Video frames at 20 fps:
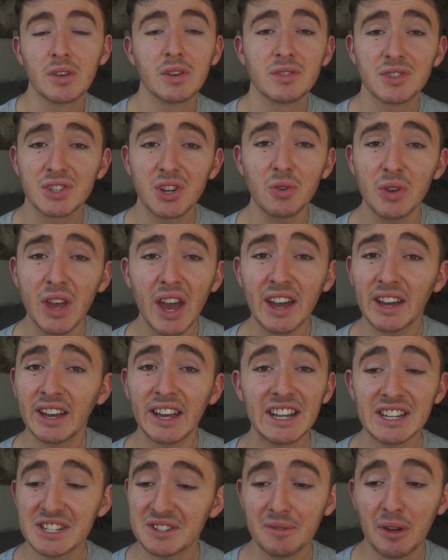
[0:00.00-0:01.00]
So yeah,
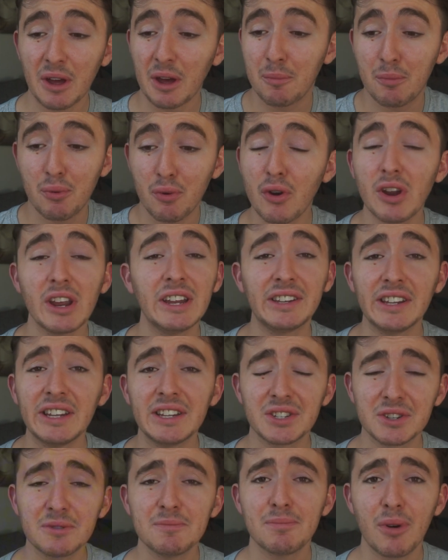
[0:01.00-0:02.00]
it's a pretty
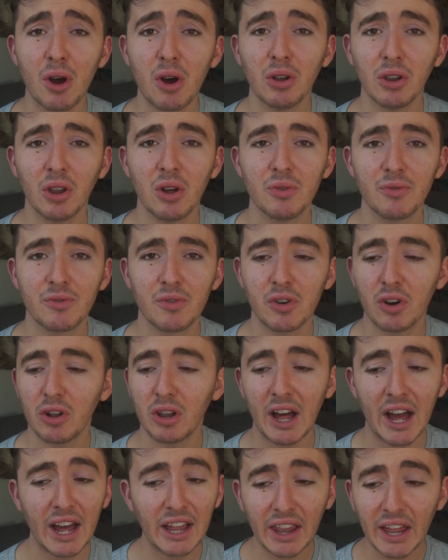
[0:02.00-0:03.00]
decent bottle
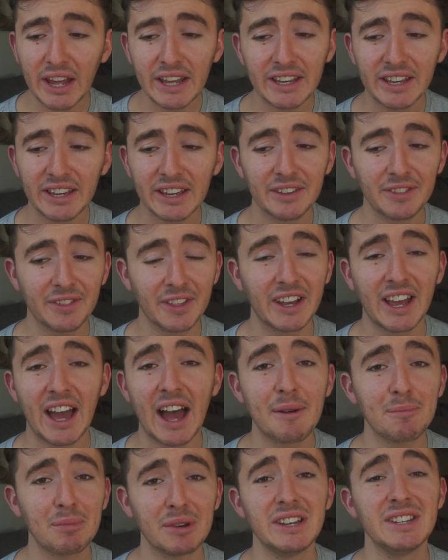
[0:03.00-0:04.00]
overall. I like it. The
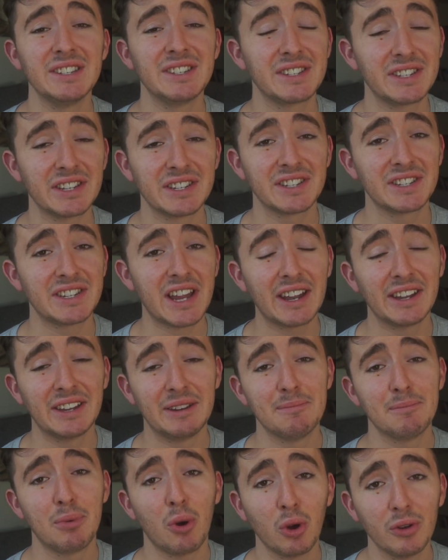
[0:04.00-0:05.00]
cap is the
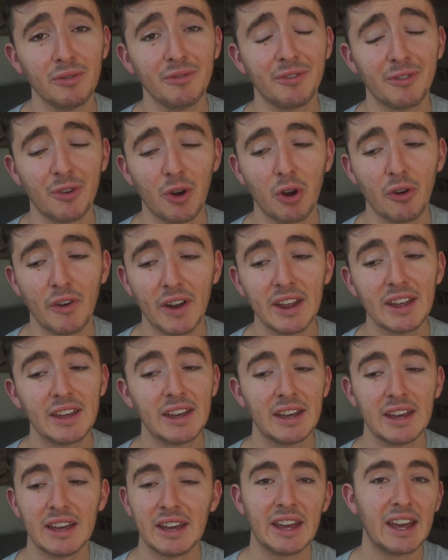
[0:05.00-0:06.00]
standing point for it.
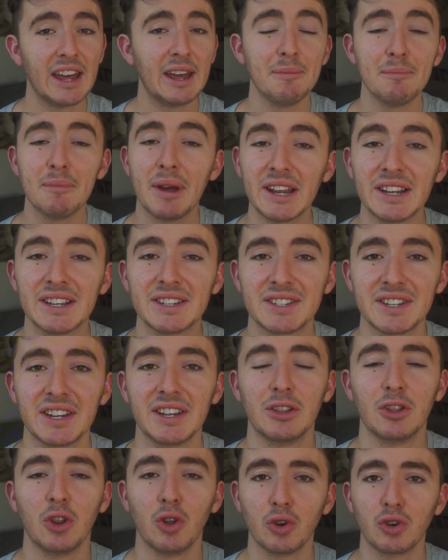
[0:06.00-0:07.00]
It makes
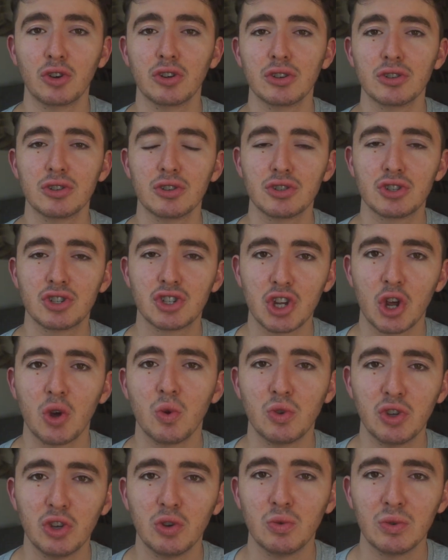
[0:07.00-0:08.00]
it look
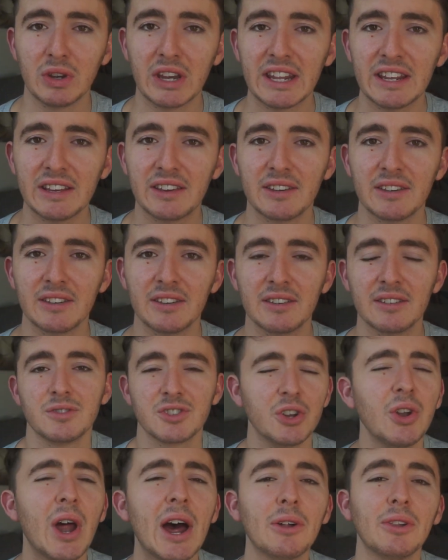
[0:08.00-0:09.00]
so unique.
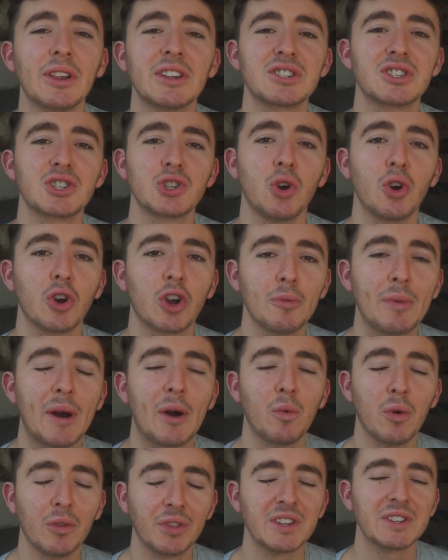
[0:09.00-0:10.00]
So now let's talk
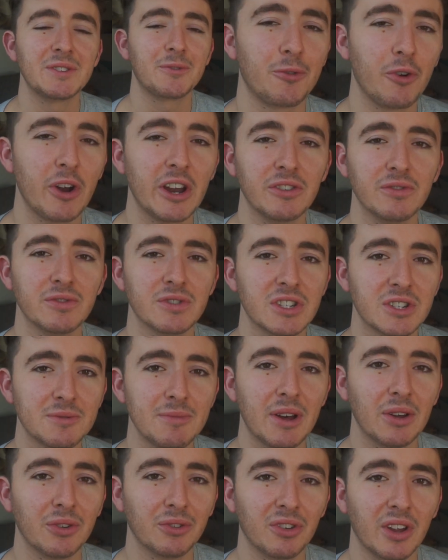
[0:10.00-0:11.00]
about what this fragrance
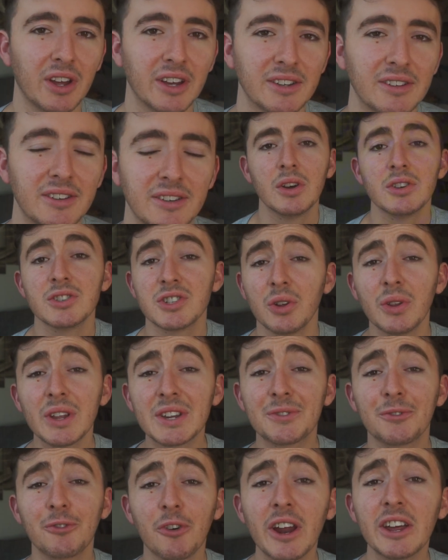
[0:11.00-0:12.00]
smells like. So
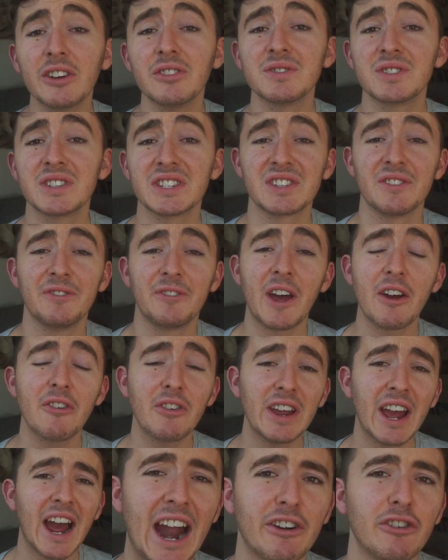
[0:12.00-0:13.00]
this fragrance is a
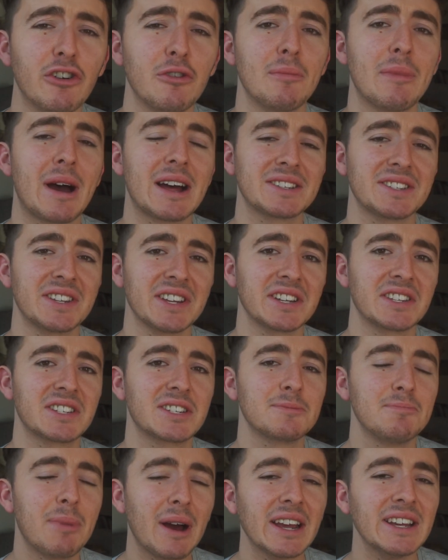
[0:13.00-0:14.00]
very aromatic,
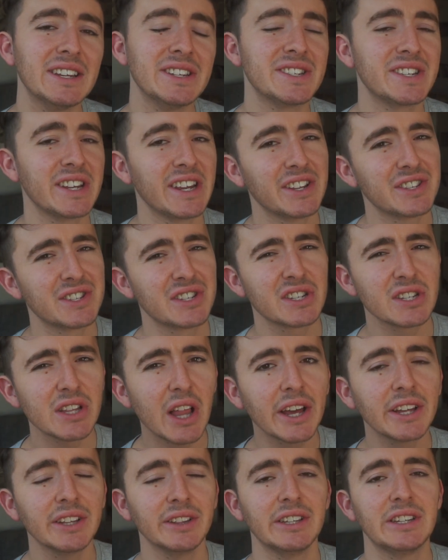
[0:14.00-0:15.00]
spicy and
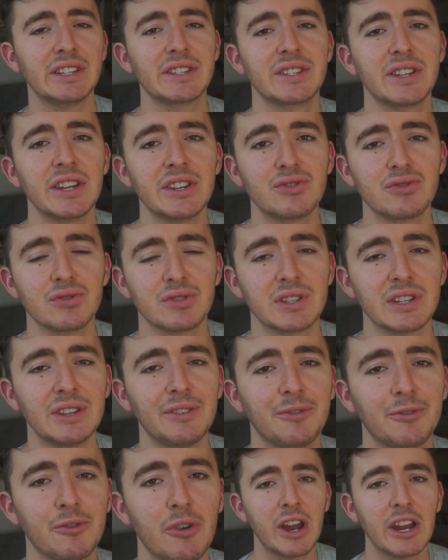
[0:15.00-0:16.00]
slightly
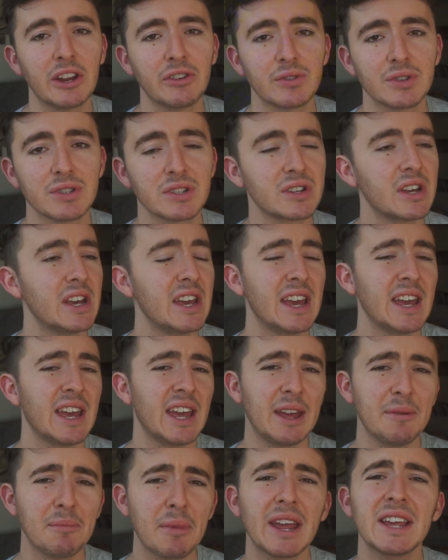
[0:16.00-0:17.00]
citrusy fragrance.
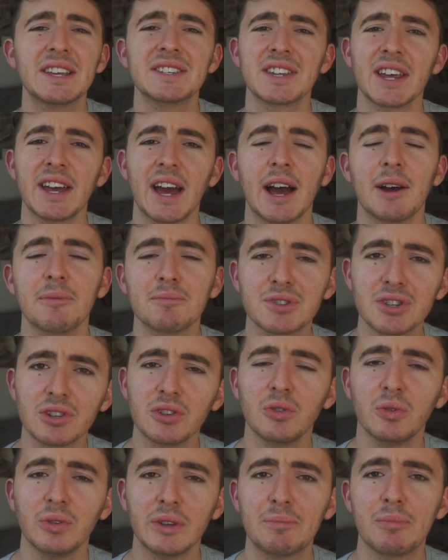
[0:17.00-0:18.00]
It makes it
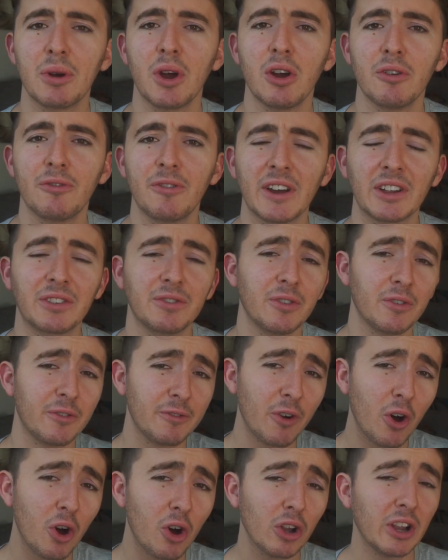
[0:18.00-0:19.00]
absolutely perfect for
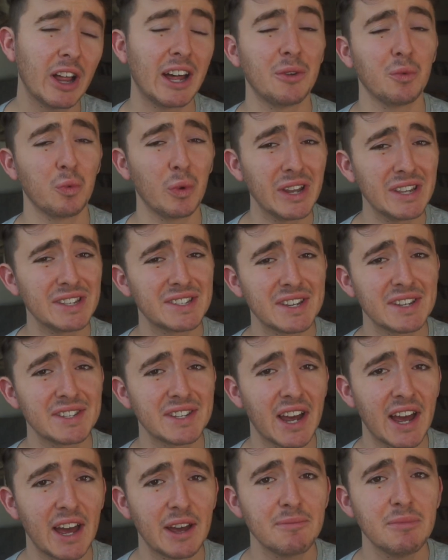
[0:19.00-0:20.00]
fall and winter
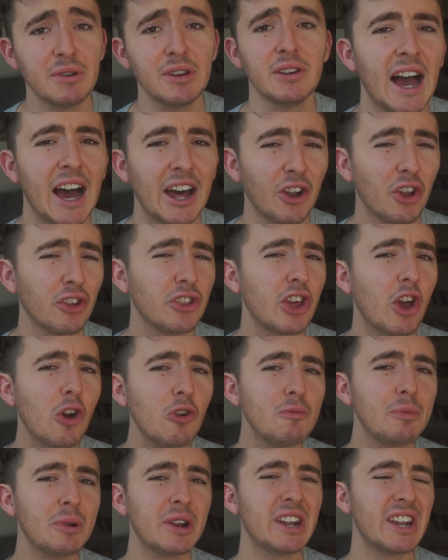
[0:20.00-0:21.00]
time. And on the
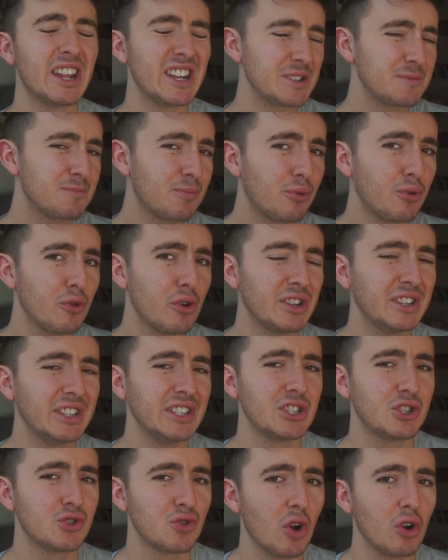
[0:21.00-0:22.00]
opening it is pretty
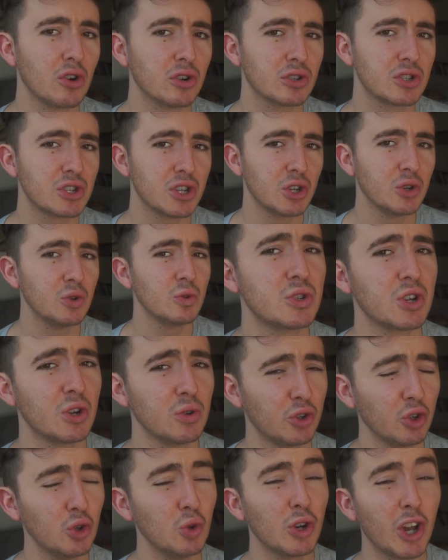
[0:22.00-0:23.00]
strong too, so
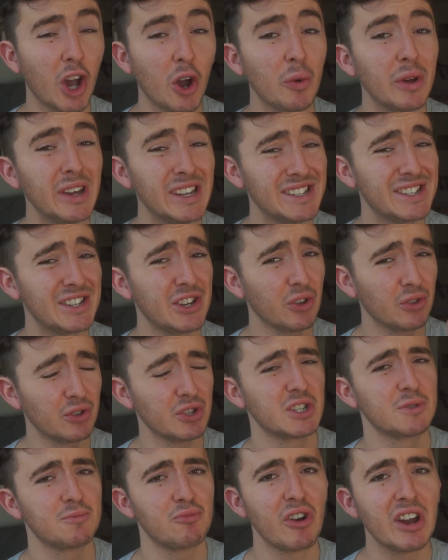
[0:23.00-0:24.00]
do go easy on the
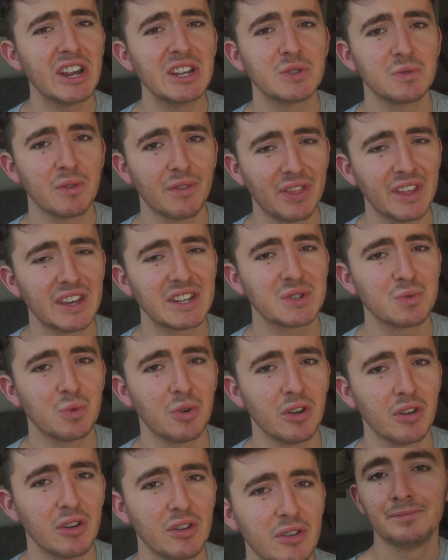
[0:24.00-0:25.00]
sprays with this
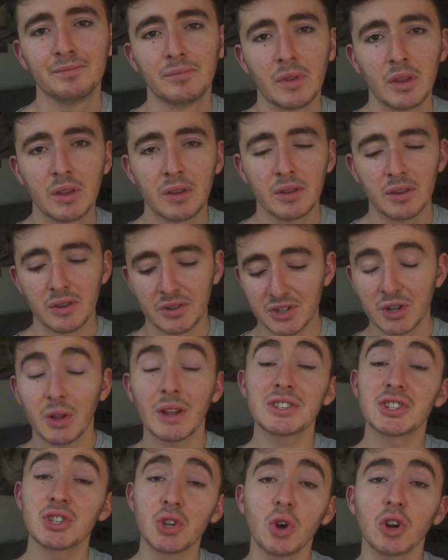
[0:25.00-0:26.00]
one. So
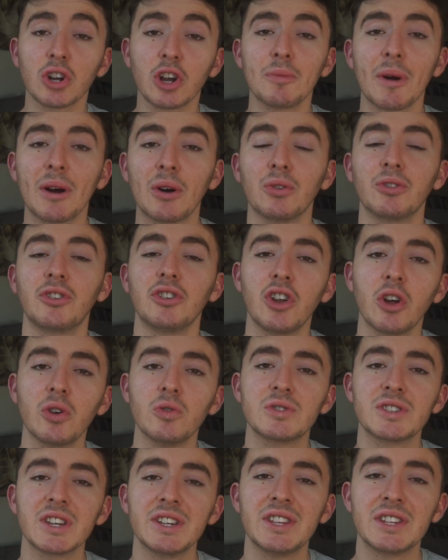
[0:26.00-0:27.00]
let's talk about the
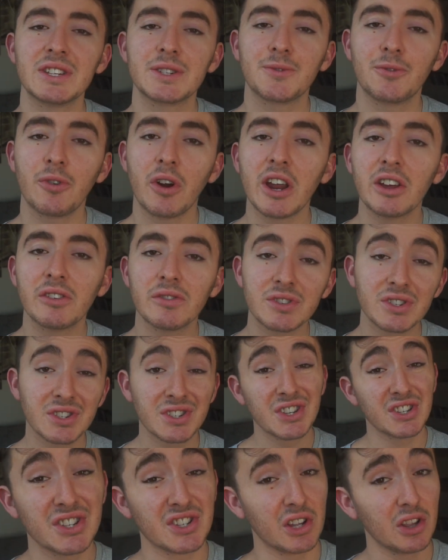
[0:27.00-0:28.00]
notes in this
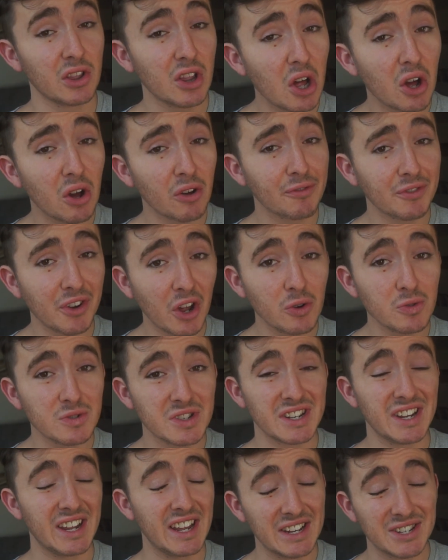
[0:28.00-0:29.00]
fragrance. There's a lot of notes
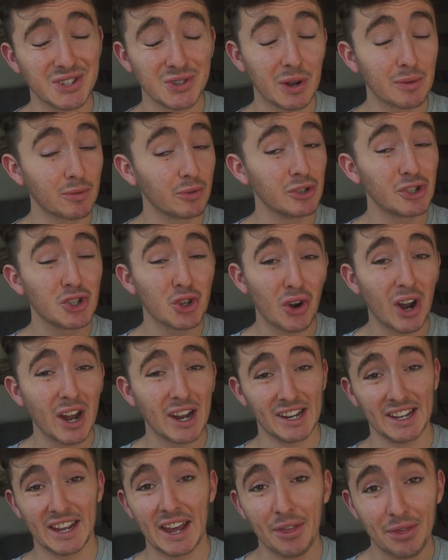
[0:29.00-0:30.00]
in here, so I'm going to try
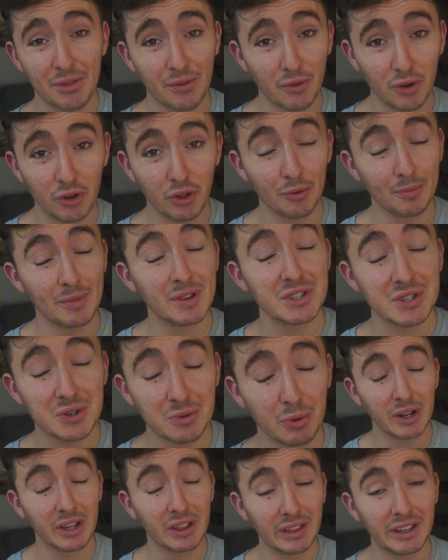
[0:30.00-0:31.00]
and get through them as
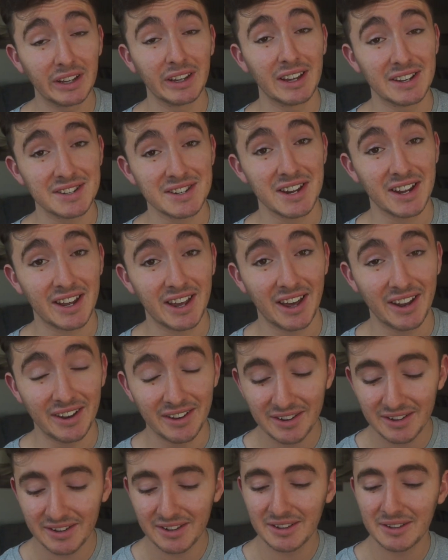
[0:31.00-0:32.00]
quickly as I can.
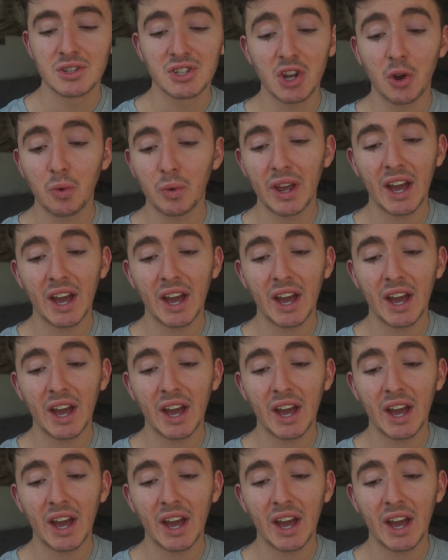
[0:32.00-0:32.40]
So we